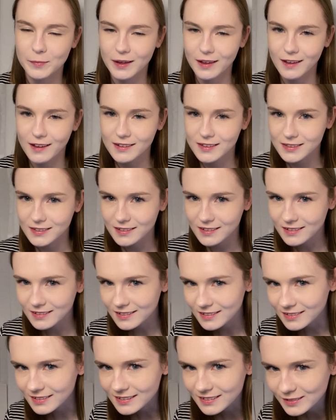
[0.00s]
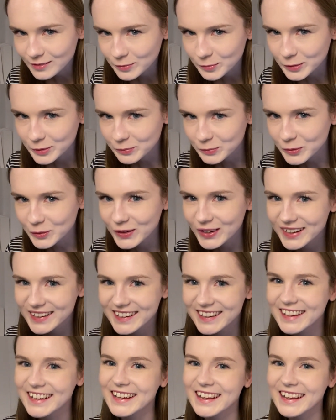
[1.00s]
my accent is a little bit more